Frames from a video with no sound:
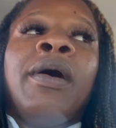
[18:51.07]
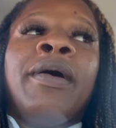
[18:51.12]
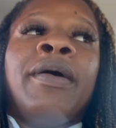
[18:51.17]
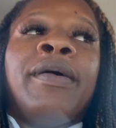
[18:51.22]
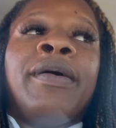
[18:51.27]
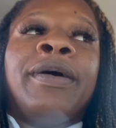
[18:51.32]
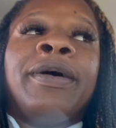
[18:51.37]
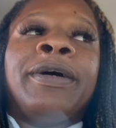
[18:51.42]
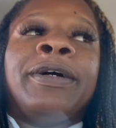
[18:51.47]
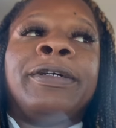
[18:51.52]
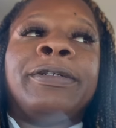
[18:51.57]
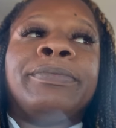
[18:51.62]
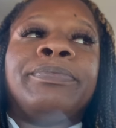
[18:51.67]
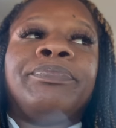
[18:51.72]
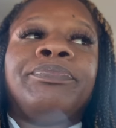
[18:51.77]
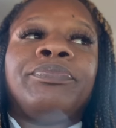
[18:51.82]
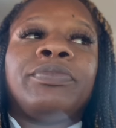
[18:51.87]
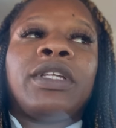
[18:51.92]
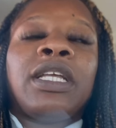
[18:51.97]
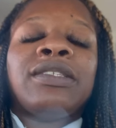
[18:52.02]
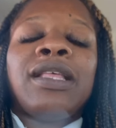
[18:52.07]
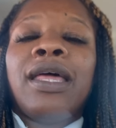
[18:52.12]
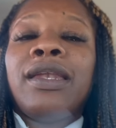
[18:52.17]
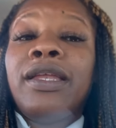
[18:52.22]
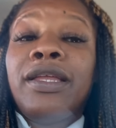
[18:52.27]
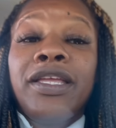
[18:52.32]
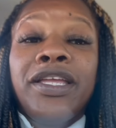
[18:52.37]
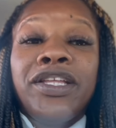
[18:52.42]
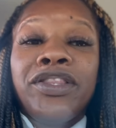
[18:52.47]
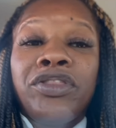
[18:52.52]
Because I
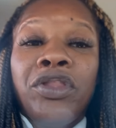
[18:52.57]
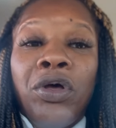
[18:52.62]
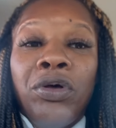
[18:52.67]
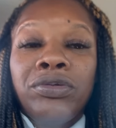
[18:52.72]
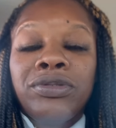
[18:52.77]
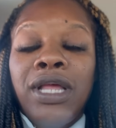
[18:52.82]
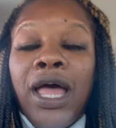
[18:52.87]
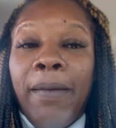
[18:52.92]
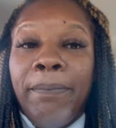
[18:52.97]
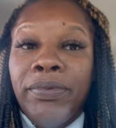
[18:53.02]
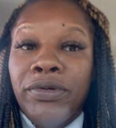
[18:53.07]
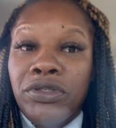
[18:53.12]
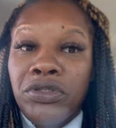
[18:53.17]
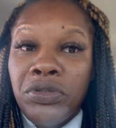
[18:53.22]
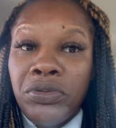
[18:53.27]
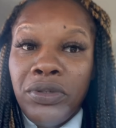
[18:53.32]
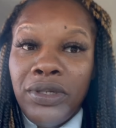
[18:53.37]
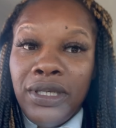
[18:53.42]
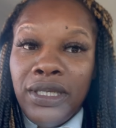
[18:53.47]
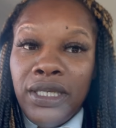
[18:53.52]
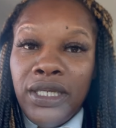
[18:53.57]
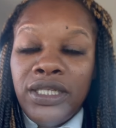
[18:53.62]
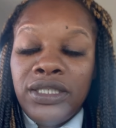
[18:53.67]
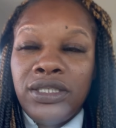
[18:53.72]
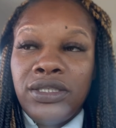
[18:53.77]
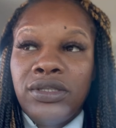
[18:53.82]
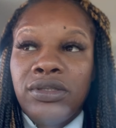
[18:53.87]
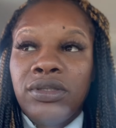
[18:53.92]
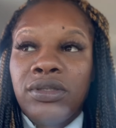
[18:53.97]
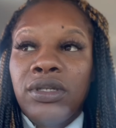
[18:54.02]
didn't get those
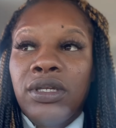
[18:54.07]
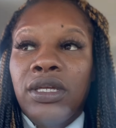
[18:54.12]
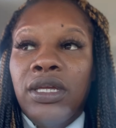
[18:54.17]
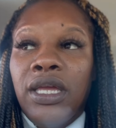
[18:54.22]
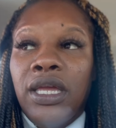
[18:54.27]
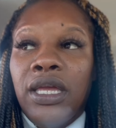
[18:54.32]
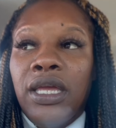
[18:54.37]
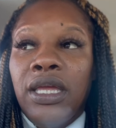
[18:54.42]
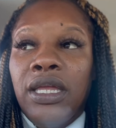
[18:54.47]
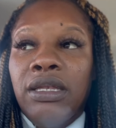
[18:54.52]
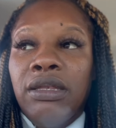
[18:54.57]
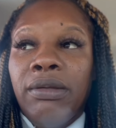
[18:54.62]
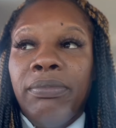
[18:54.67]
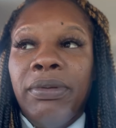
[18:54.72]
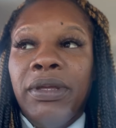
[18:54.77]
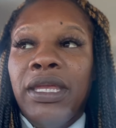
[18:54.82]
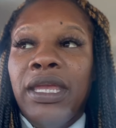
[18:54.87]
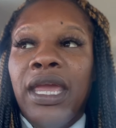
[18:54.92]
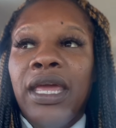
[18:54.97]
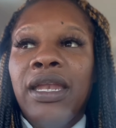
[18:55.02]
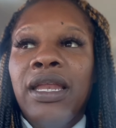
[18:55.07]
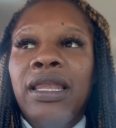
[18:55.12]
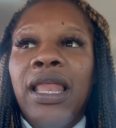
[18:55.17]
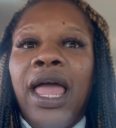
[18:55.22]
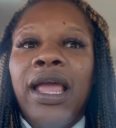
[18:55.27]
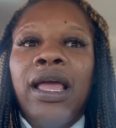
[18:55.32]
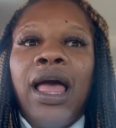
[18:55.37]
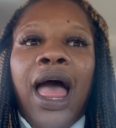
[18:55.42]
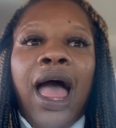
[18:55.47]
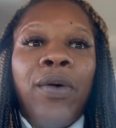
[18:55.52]
opportunities in the beginning.
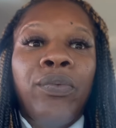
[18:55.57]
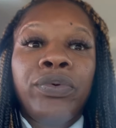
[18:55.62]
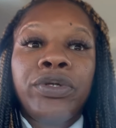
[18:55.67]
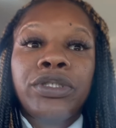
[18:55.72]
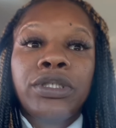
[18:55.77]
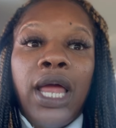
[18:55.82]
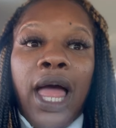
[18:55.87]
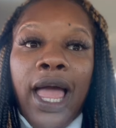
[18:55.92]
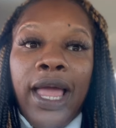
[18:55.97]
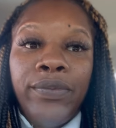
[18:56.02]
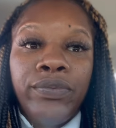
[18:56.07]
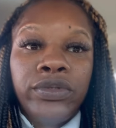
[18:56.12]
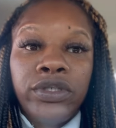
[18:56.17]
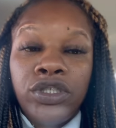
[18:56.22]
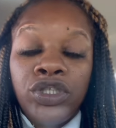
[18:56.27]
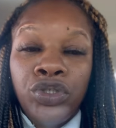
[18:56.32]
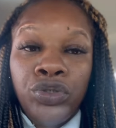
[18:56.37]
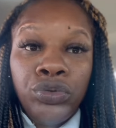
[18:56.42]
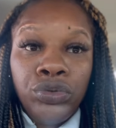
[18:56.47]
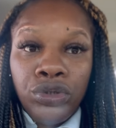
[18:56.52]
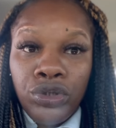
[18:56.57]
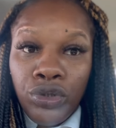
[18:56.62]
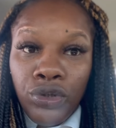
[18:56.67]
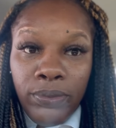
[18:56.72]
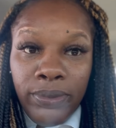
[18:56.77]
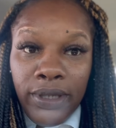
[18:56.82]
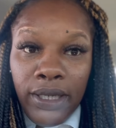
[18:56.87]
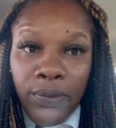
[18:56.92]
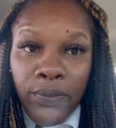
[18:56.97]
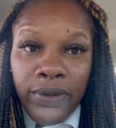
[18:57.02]
Like, I wish I was
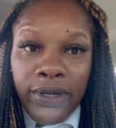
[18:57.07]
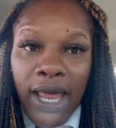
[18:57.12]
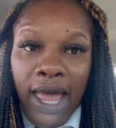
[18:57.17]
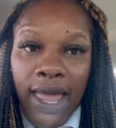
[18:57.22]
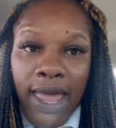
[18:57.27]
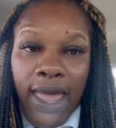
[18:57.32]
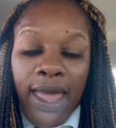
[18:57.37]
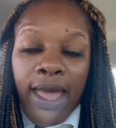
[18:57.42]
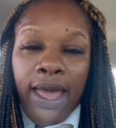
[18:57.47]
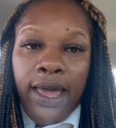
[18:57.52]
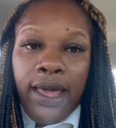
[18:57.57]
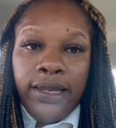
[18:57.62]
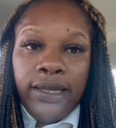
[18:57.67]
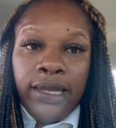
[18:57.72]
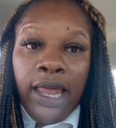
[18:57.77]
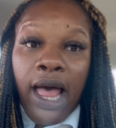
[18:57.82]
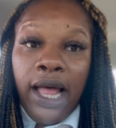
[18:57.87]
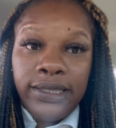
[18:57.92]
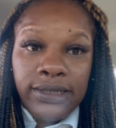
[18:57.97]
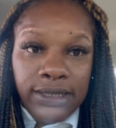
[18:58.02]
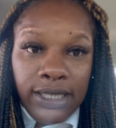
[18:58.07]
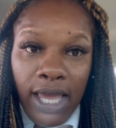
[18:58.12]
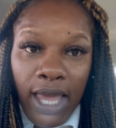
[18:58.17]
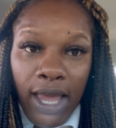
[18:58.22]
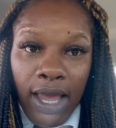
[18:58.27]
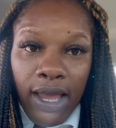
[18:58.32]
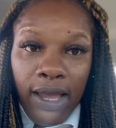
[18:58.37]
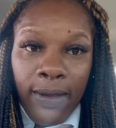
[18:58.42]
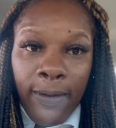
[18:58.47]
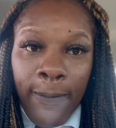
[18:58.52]
YouTubing when I had
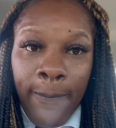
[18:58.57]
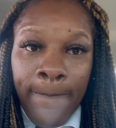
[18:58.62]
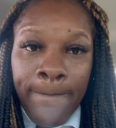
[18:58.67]
Lante.